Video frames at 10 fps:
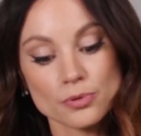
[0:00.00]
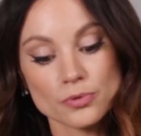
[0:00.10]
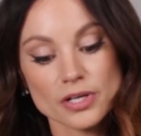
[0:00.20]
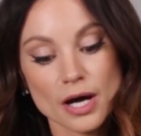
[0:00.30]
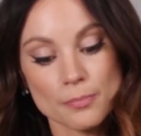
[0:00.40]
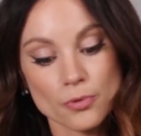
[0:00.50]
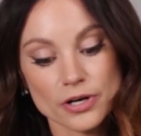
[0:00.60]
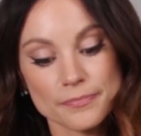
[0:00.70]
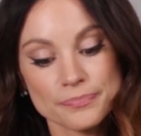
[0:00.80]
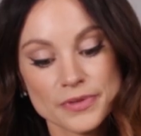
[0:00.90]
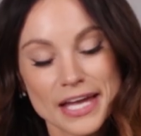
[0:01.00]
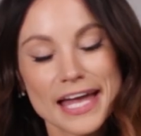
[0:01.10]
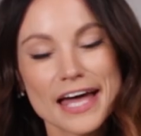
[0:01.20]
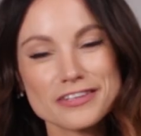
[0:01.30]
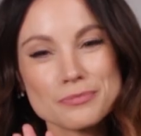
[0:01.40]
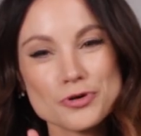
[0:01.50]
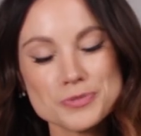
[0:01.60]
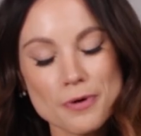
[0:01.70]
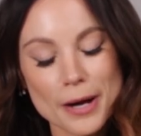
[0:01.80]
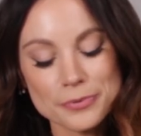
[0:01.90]
pulled upward. And the
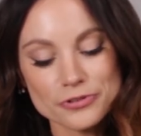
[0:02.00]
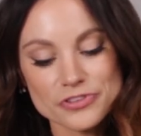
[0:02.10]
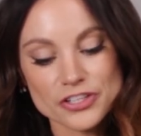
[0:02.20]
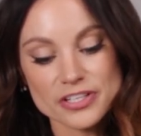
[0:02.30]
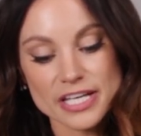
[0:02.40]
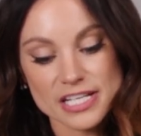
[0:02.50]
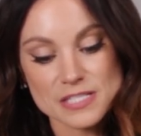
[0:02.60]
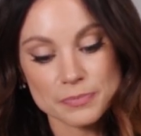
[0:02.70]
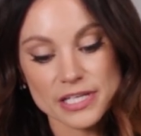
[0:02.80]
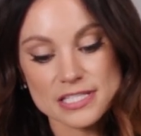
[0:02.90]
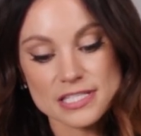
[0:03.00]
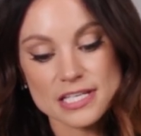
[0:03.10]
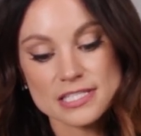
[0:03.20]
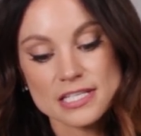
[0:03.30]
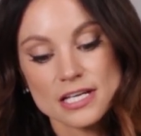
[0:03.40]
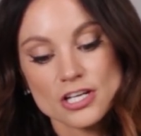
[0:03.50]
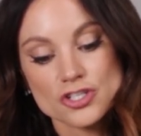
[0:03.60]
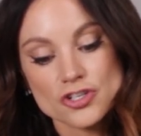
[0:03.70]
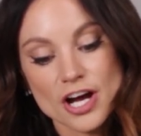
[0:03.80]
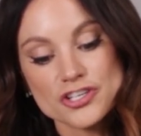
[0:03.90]
most popular theory that explains this
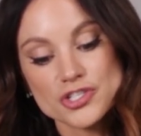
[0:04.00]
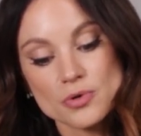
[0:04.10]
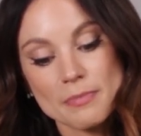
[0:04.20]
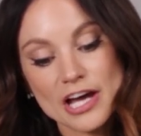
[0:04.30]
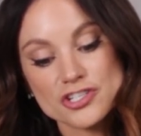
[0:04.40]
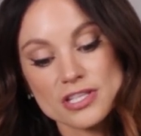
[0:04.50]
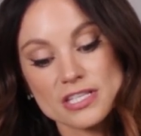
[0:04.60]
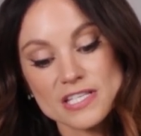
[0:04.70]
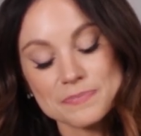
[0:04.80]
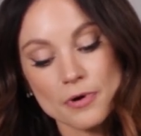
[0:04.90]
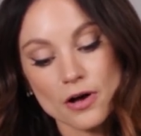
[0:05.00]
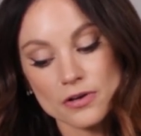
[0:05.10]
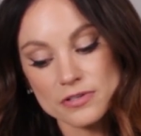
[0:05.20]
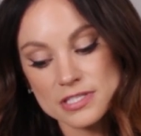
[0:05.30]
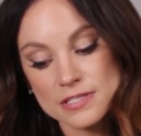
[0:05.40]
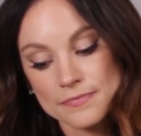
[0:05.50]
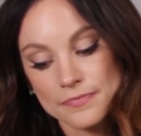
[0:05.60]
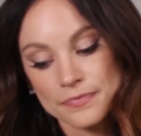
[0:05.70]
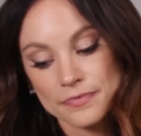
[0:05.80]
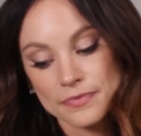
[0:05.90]
tries to imagine these balls
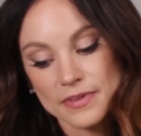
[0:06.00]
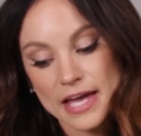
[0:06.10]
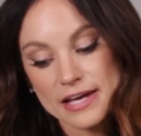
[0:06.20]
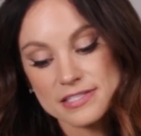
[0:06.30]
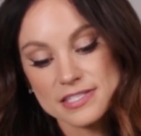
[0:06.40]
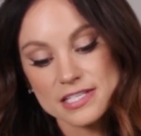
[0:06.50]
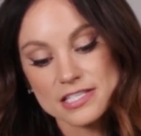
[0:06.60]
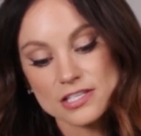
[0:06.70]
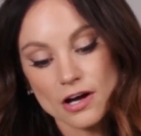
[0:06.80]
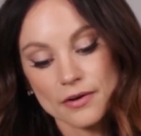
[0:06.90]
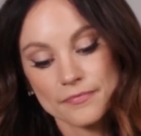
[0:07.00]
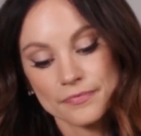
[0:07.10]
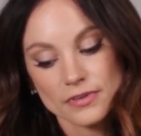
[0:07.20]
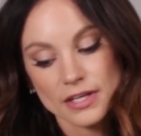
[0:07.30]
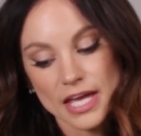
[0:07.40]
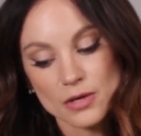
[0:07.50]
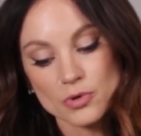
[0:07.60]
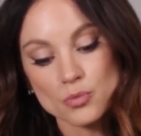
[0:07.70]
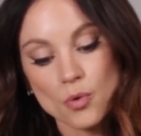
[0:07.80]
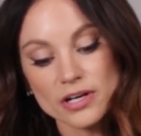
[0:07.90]
as a seesaw.
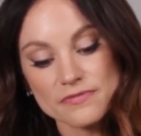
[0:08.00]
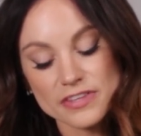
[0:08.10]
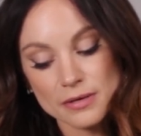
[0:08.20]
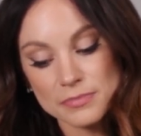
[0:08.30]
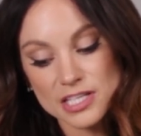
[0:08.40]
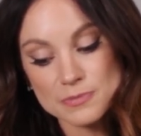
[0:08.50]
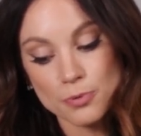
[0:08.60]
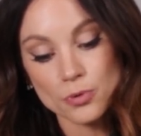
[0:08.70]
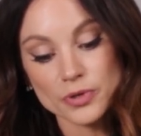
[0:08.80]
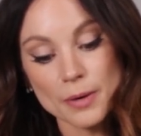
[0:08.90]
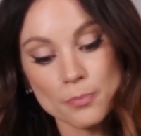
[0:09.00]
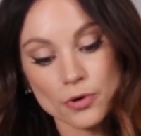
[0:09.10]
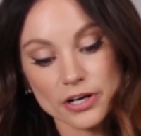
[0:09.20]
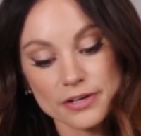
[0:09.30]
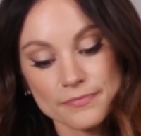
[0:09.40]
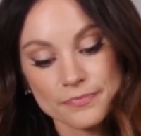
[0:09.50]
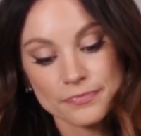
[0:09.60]
And when one of them gets pulled upward,